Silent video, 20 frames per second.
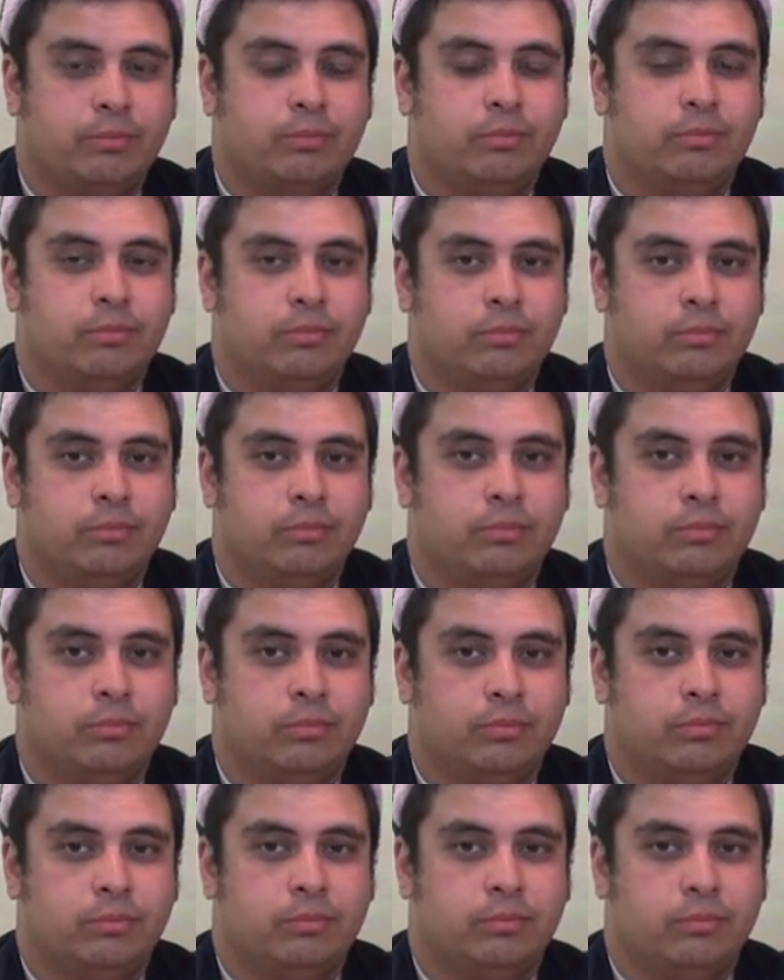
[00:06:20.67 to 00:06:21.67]

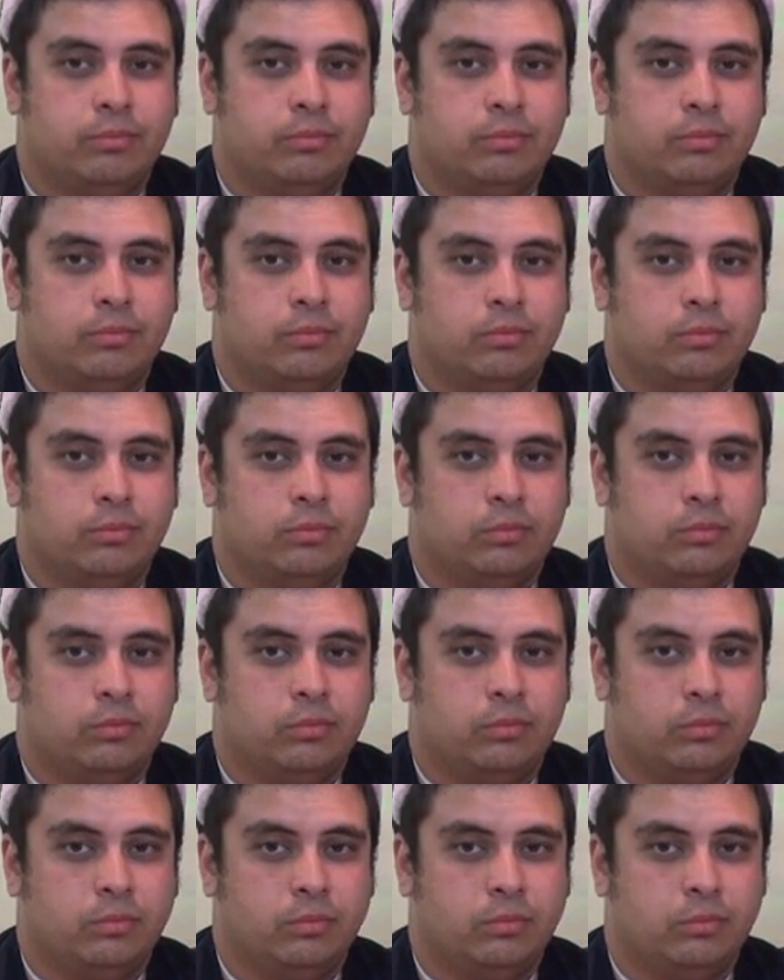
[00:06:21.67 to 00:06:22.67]

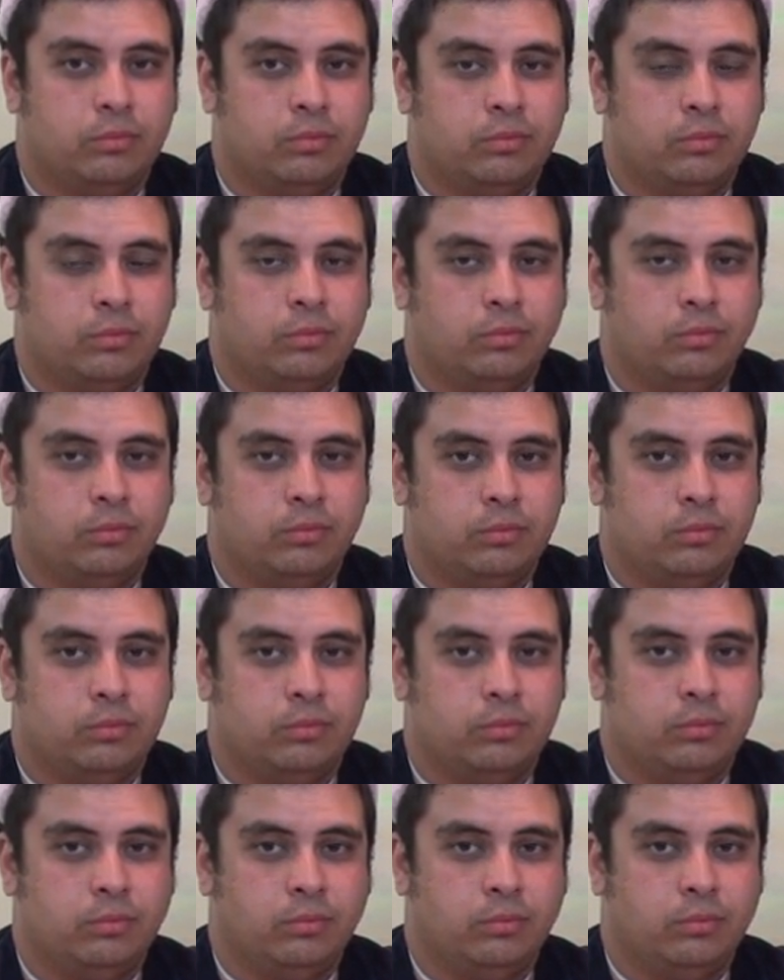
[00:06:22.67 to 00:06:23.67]
The person shown says nothing.